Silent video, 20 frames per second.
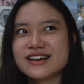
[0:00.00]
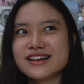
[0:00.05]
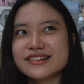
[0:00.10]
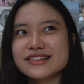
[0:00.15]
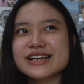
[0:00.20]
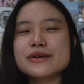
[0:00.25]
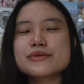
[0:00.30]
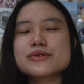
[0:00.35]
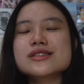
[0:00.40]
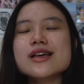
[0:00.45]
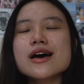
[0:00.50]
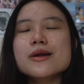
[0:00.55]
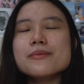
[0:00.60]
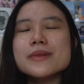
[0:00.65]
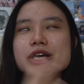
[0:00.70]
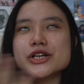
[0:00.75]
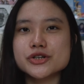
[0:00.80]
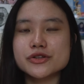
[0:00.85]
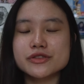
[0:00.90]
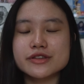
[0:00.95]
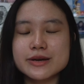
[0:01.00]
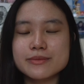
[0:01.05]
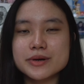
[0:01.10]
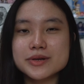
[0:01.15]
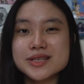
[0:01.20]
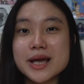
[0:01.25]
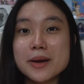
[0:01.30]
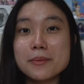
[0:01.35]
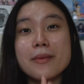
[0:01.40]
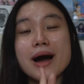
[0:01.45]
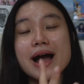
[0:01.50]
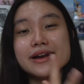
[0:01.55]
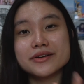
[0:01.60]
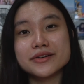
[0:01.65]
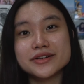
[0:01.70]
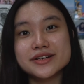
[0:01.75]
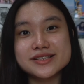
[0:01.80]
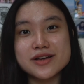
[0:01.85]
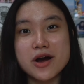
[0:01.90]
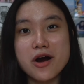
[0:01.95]
it was not a major thing, but it was like a minor
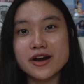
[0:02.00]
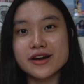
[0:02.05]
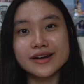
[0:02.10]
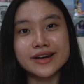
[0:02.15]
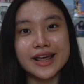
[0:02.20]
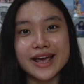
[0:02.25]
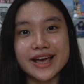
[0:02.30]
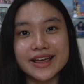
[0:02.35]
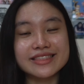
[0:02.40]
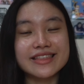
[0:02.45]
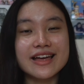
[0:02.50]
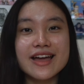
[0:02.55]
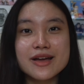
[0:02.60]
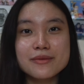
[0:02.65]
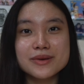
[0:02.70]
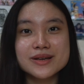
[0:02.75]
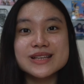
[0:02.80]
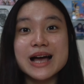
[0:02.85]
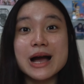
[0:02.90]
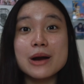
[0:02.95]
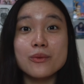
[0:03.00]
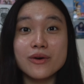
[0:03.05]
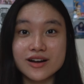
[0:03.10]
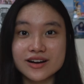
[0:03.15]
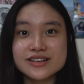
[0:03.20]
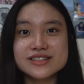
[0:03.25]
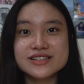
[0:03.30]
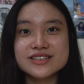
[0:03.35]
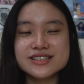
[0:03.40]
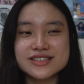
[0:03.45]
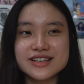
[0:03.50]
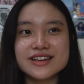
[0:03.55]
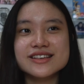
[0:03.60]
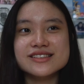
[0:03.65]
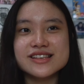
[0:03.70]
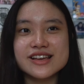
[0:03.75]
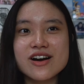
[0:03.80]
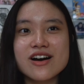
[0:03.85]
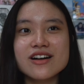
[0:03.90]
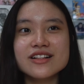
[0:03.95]
disheartening thing because I wanted to study
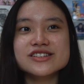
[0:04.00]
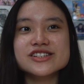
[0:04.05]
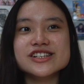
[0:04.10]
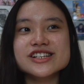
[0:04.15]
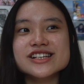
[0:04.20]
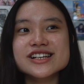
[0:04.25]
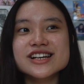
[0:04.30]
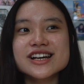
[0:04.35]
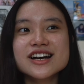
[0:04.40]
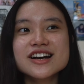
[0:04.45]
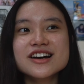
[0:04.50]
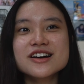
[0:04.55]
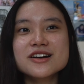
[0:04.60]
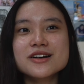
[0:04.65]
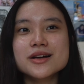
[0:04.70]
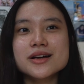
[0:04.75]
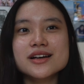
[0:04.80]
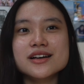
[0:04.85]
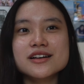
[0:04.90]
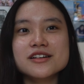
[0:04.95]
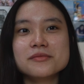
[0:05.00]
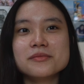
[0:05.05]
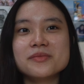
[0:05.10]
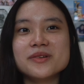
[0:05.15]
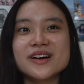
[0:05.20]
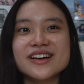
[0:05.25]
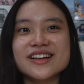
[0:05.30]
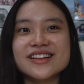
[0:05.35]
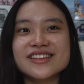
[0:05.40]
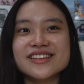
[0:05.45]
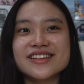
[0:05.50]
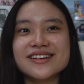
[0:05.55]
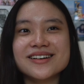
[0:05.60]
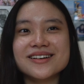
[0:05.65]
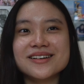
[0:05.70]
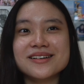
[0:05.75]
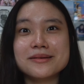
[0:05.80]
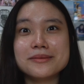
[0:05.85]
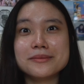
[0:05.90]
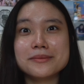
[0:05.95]
psychology. But
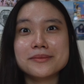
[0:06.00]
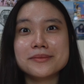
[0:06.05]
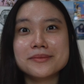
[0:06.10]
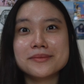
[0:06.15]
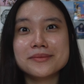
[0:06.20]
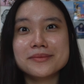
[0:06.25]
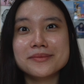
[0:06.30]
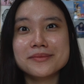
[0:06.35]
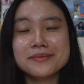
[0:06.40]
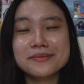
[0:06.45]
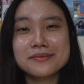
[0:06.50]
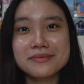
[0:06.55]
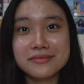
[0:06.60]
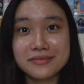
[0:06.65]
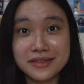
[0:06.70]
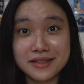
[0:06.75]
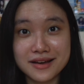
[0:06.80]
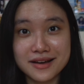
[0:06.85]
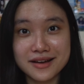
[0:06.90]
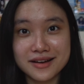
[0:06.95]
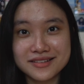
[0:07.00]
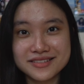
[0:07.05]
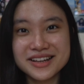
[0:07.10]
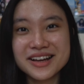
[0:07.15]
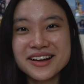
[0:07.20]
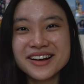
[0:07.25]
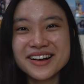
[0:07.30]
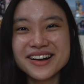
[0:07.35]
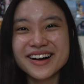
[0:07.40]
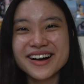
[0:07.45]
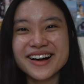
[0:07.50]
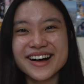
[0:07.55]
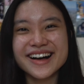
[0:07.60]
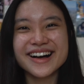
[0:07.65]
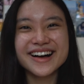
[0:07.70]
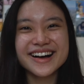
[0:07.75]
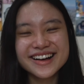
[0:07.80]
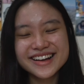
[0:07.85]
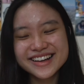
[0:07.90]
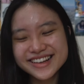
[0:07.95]
yeah.
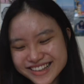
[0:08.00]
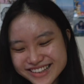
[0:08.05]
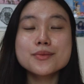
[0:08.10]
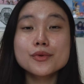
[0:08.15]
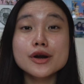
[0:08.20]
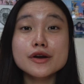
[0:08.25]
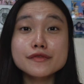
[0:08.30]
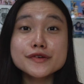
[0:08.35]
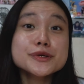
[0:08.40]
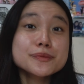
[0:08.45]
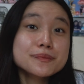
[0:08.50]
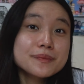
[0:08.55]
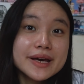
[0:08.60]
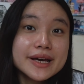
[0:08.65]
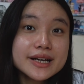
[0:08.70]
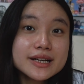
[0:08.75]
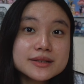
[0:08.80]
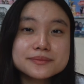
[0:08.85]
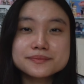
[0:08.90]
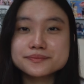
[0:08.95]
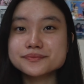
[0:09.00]
Whatever you pick